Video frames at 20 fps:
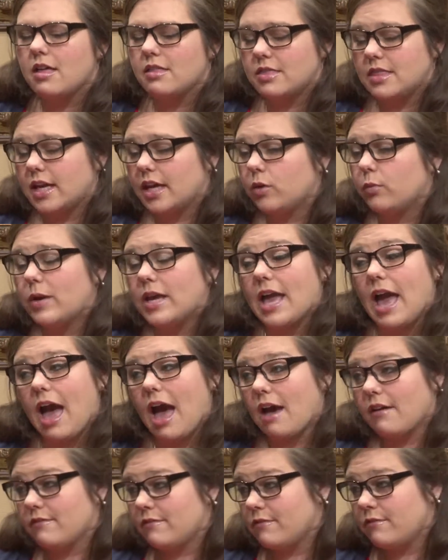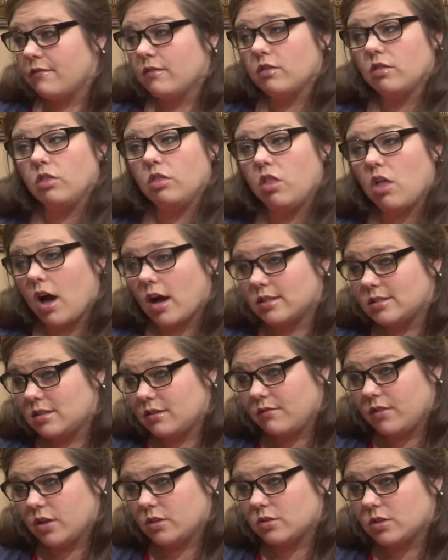we have lots
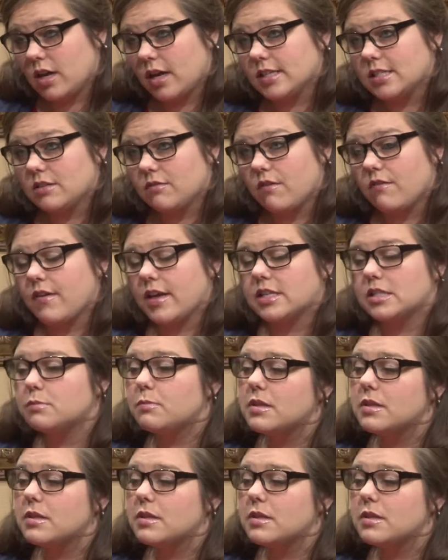of those kinds of events.